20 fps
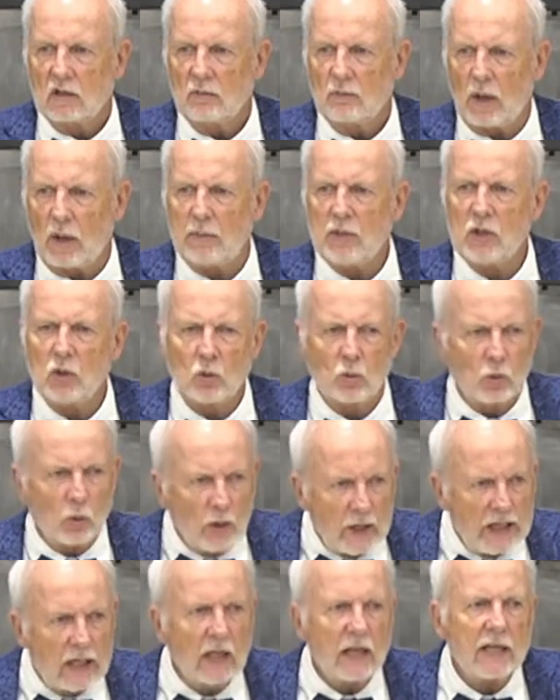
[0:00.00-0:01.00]
Maybe you
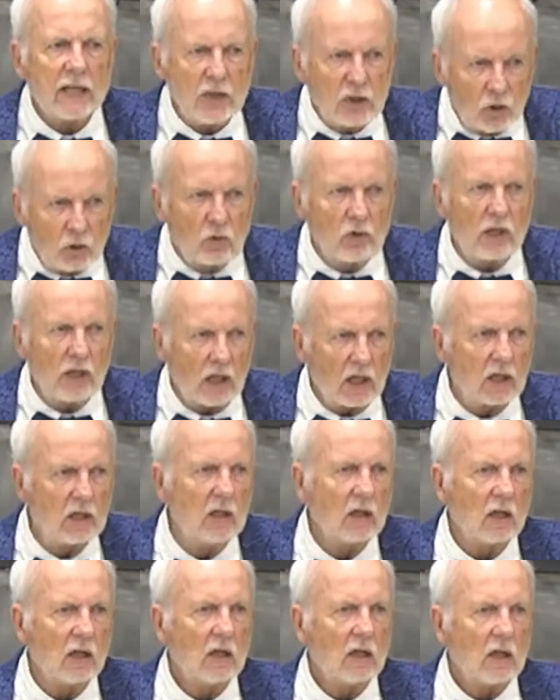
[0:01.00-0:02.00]
really do
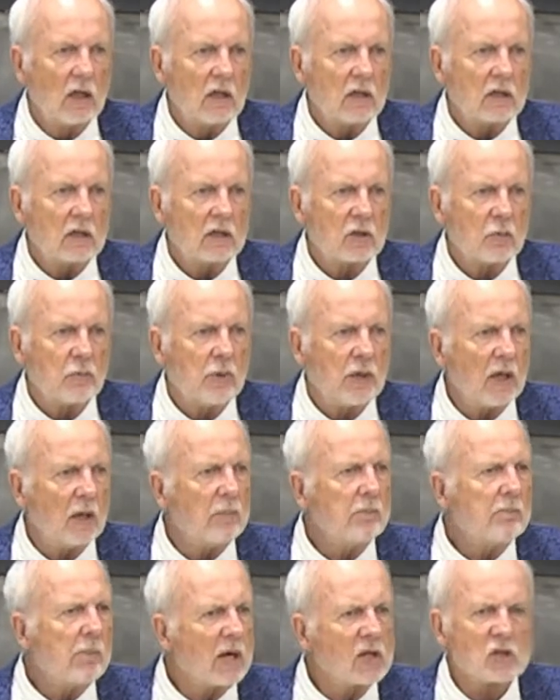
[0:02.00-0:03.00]
need to be a
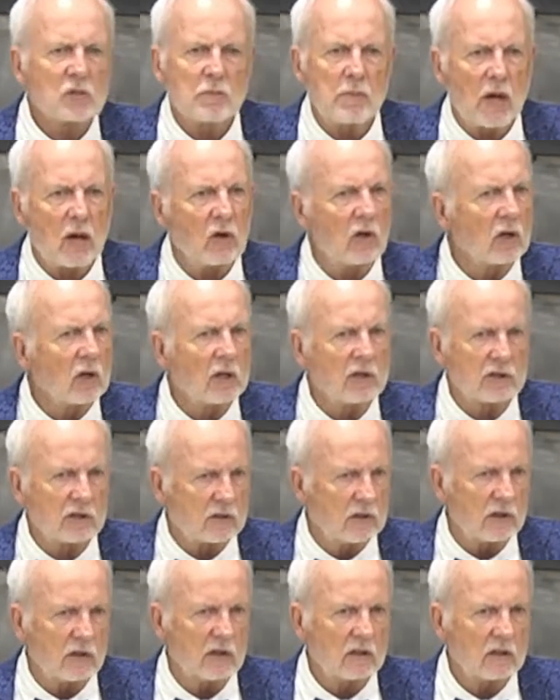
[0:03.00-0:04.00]
much better
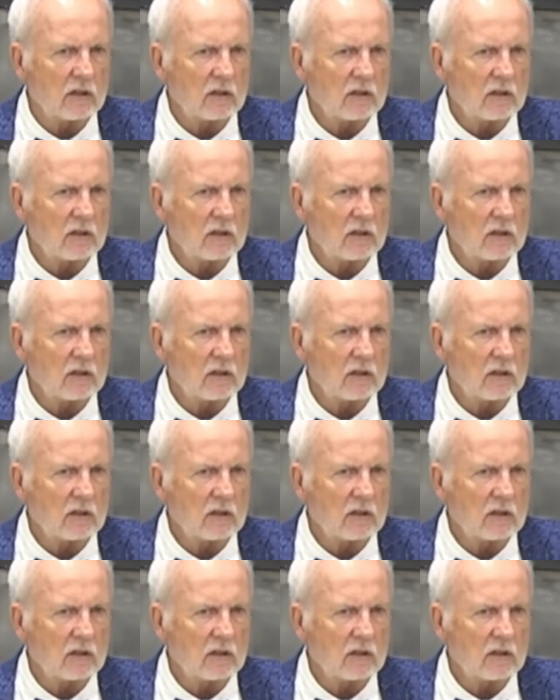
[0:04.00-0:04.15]
listener.